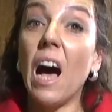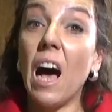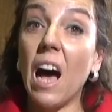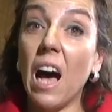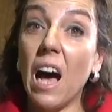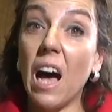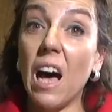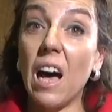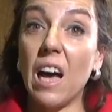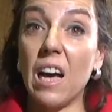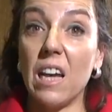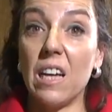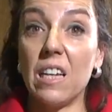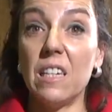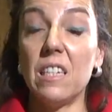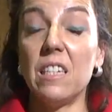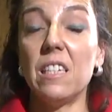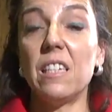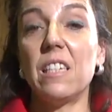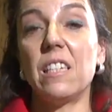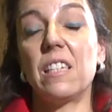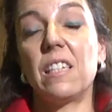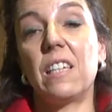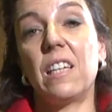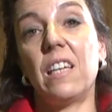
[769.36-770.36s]

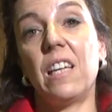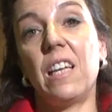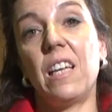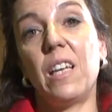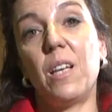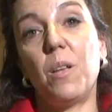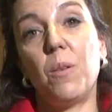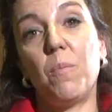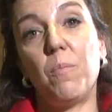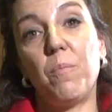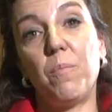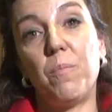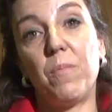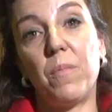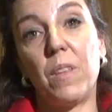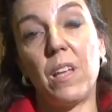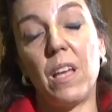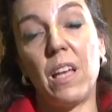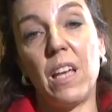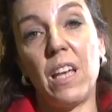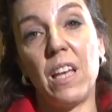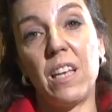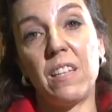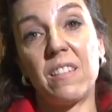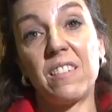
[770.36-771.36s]
and
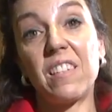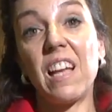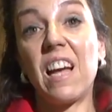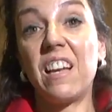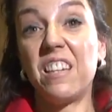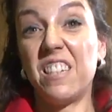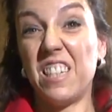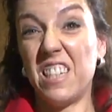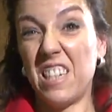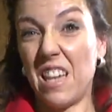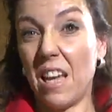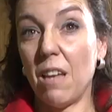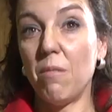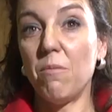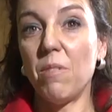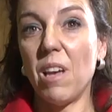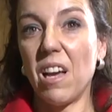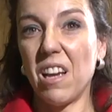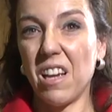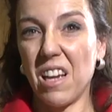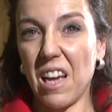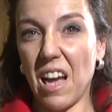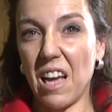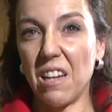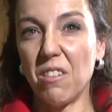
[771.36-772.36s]

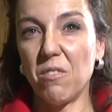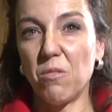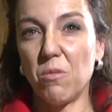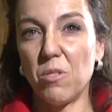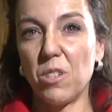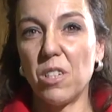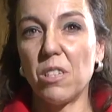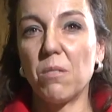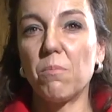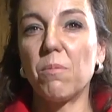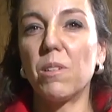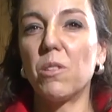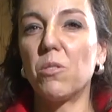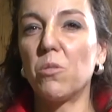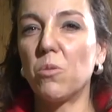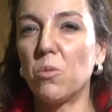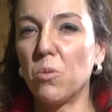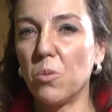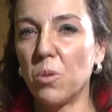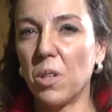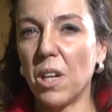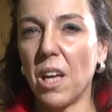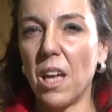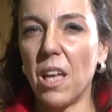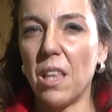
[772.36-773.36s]
Scandinavian countries, but
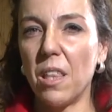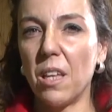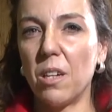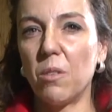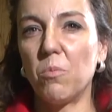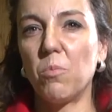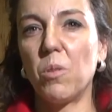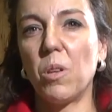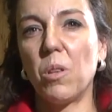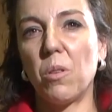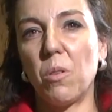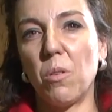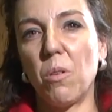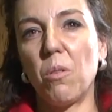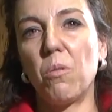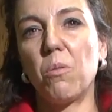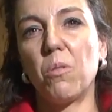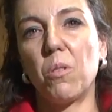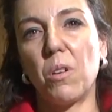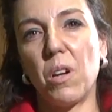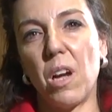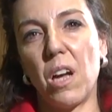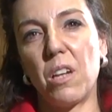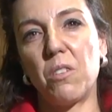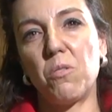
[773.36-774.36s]
together with
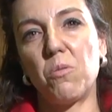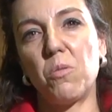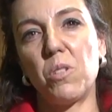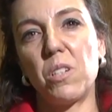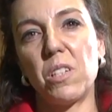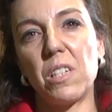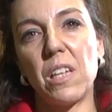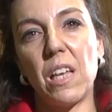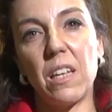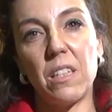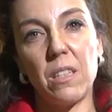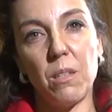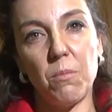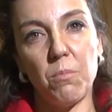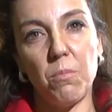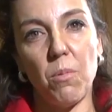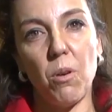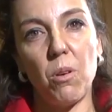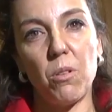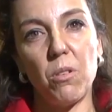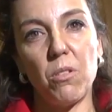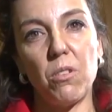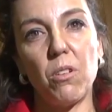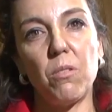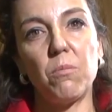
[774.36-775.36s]
other countries at the
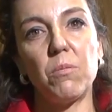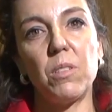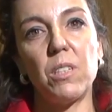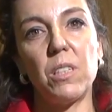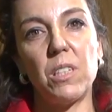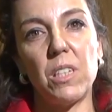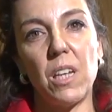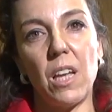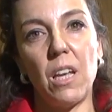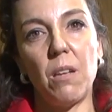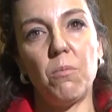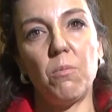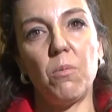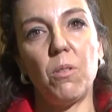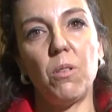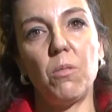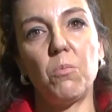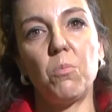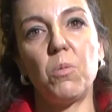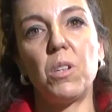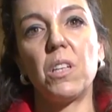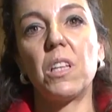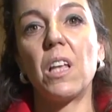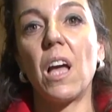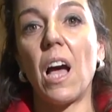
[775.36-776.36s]
bottom of the table
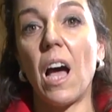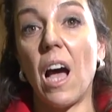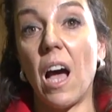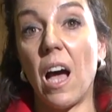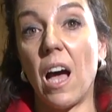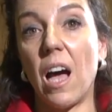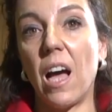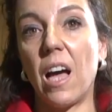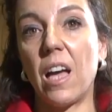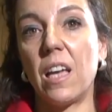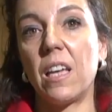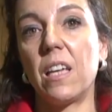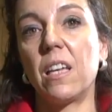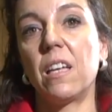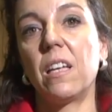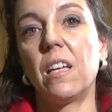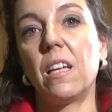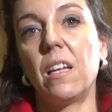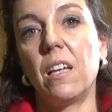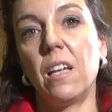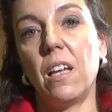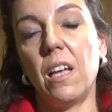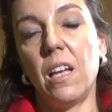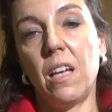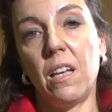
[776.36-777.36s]
with high
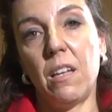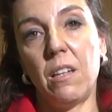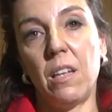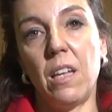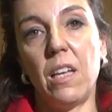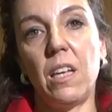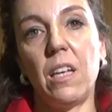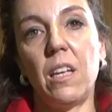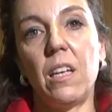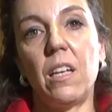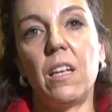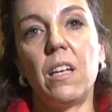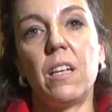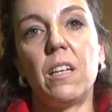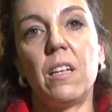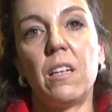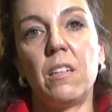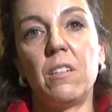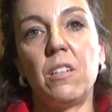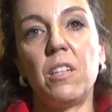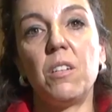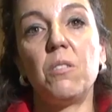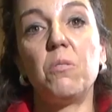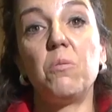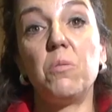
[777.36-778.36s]

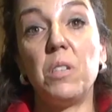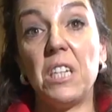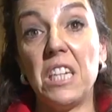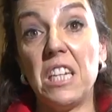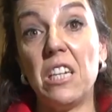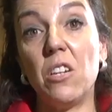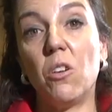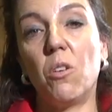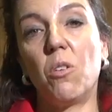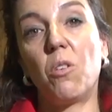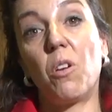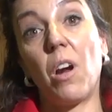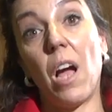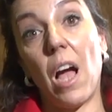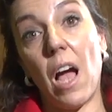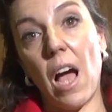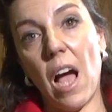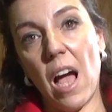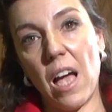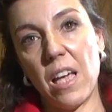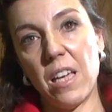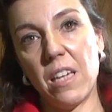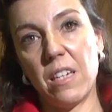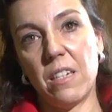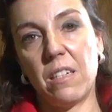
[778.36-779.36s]
degree or
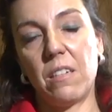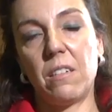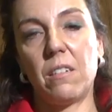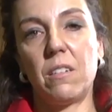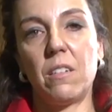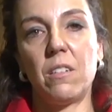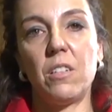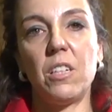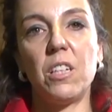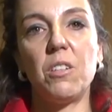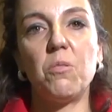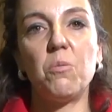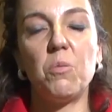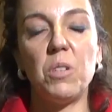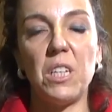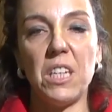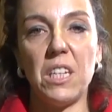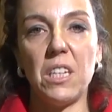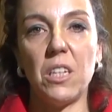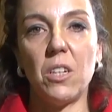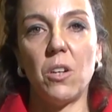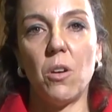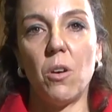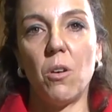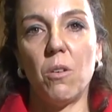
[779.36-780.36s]
higher
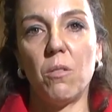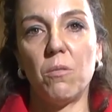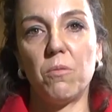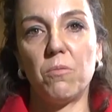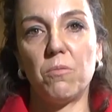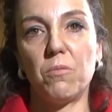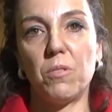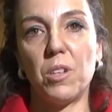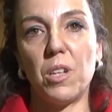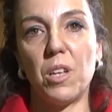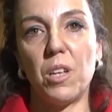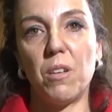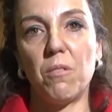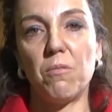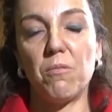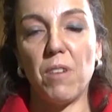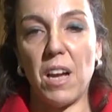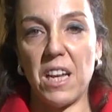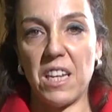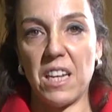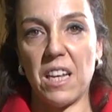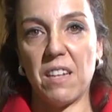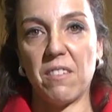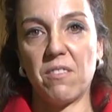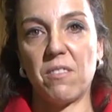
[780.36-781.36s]
degree of
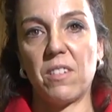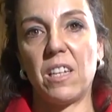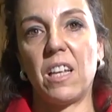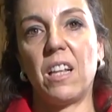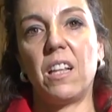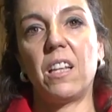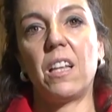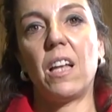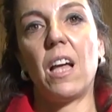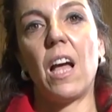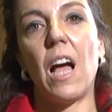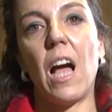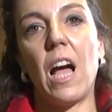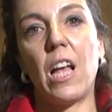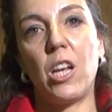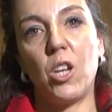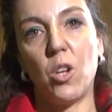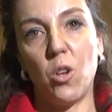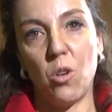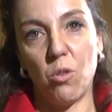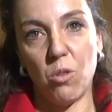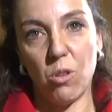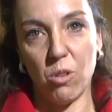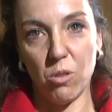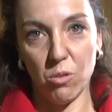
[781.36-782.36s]
financial and
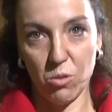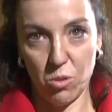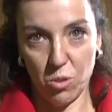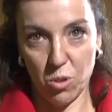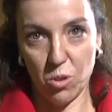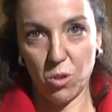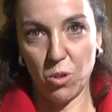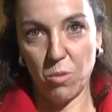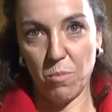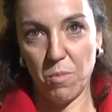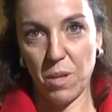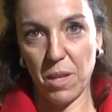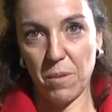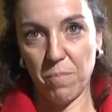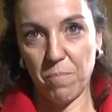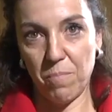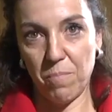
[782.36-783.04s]
local autonomy.